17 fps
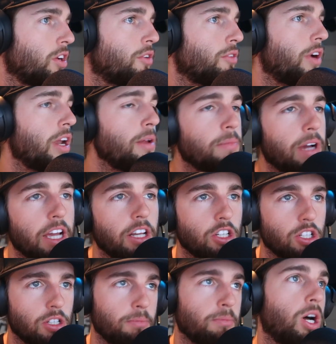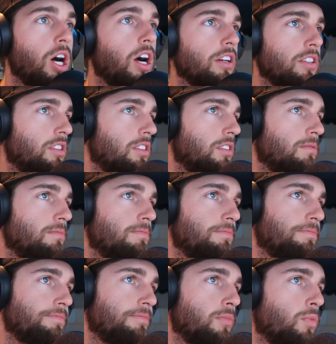Rate my box.
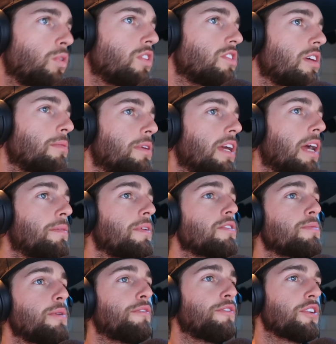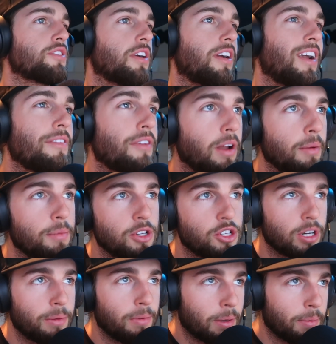What's up, Cameron? This is my first car ever. I've been
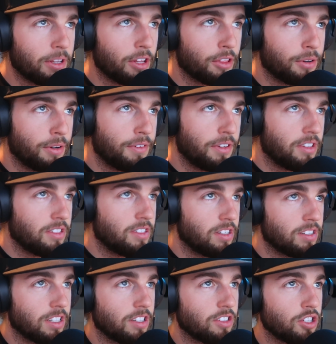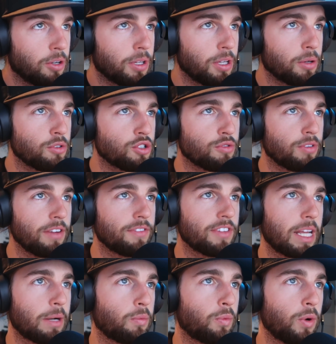dreaming about the 350Z since Tokyo Drift
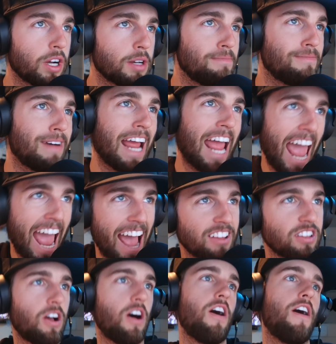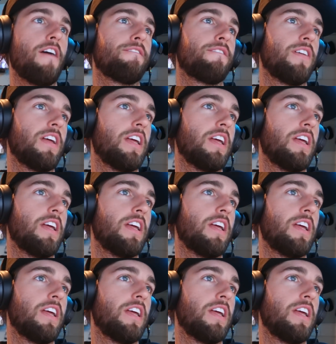and worked my ass off